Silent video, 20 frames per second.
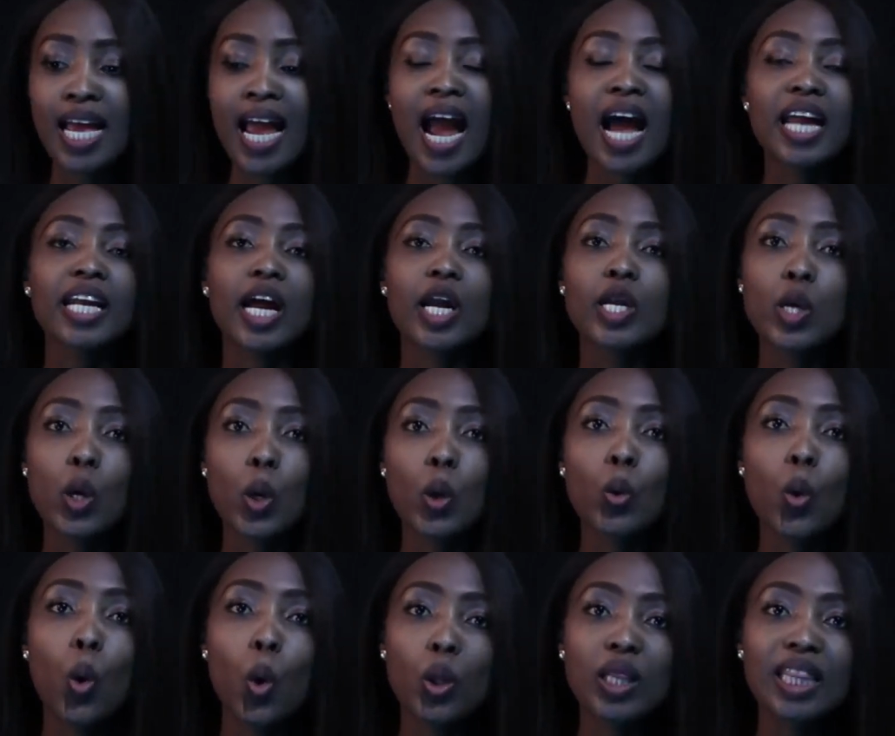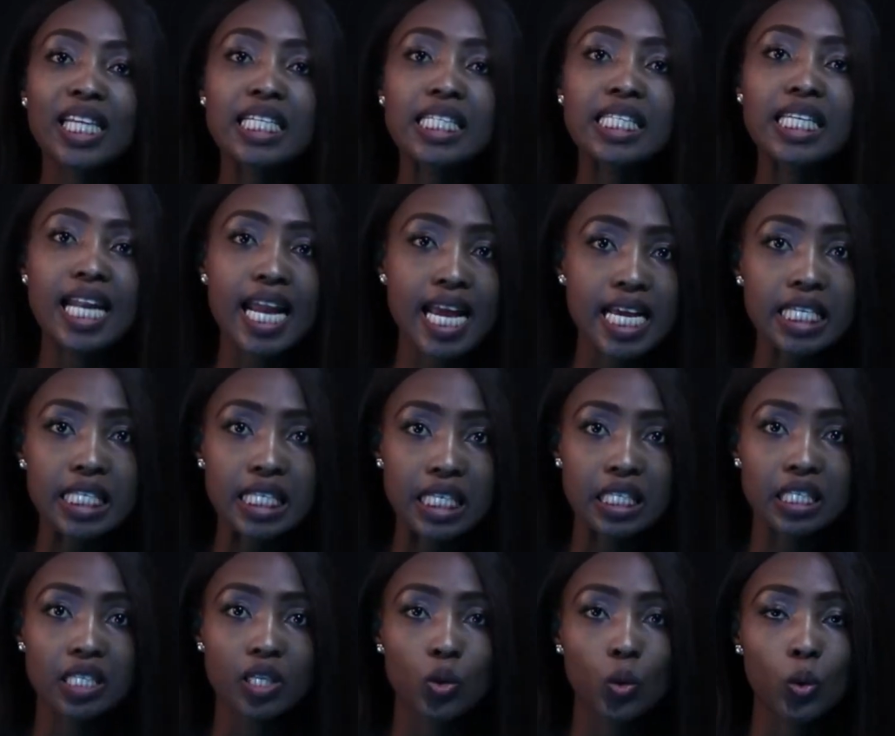And I know all these
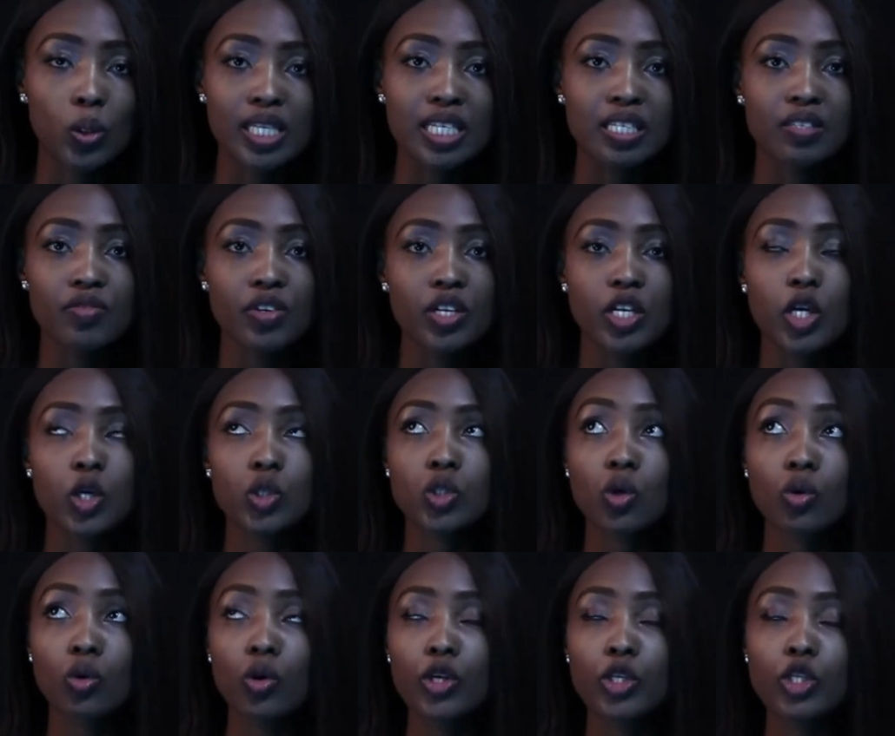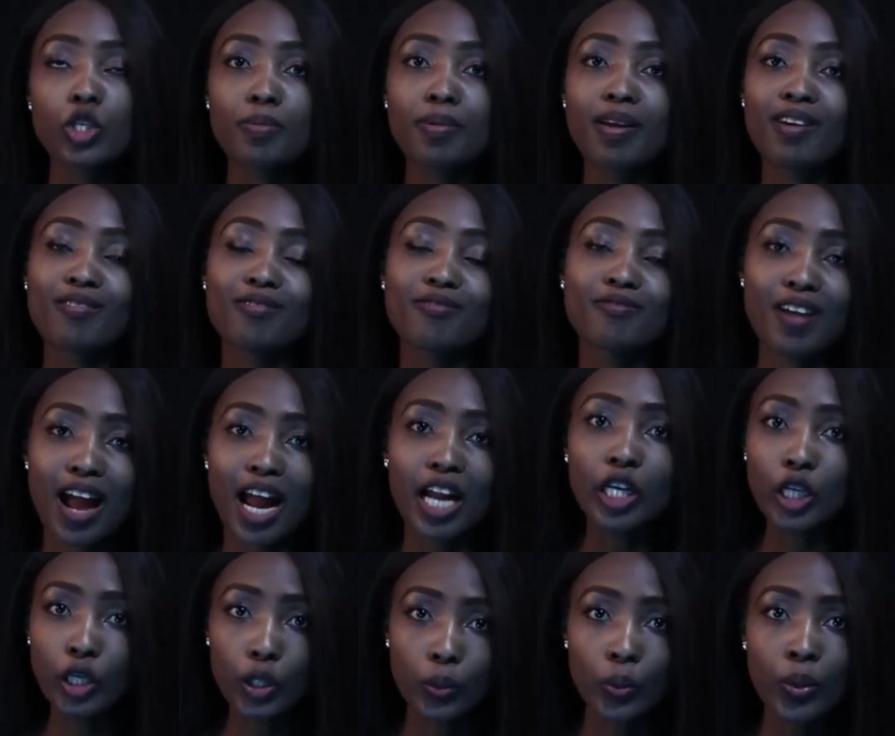lessons and all these videos are going to be of
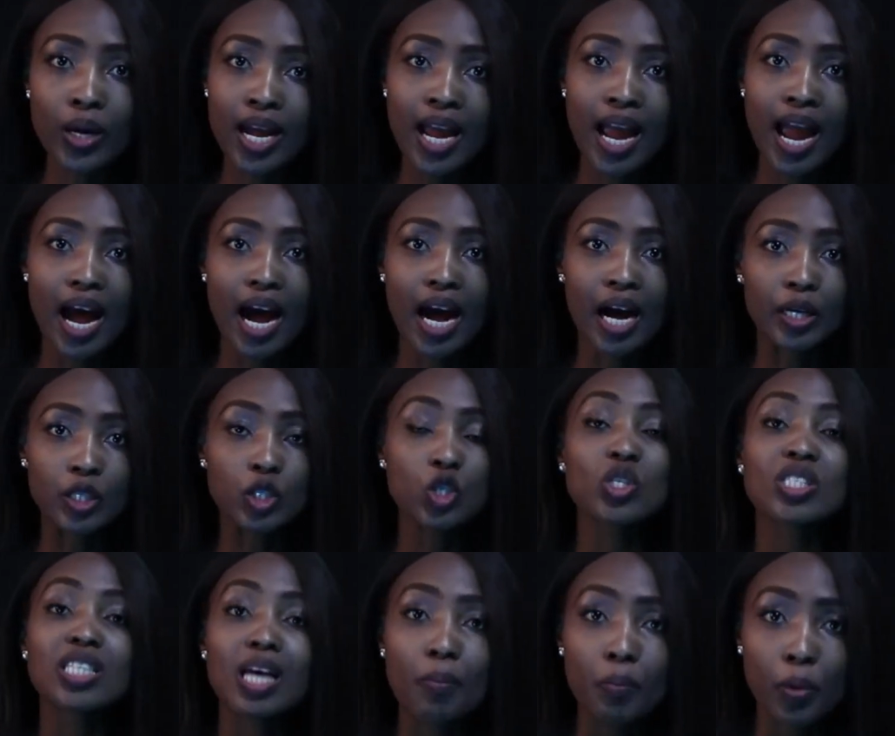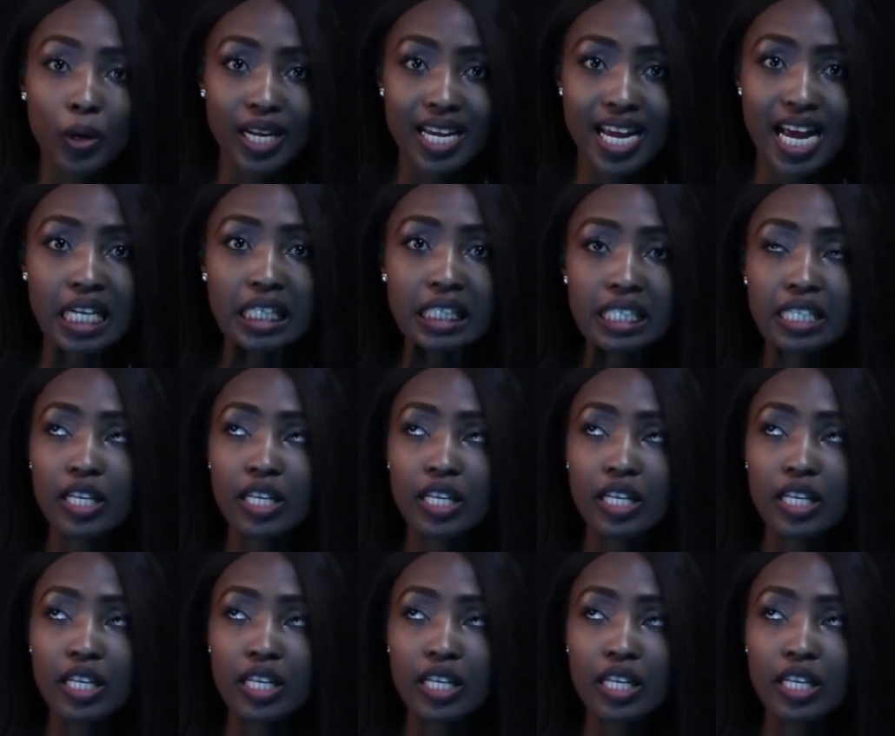value to somebody else.